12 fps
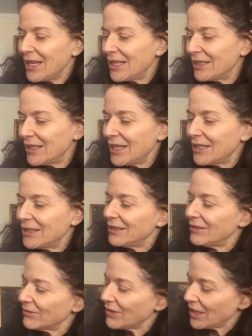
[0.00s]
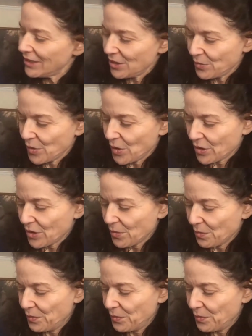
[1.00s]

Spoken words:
in right in the book,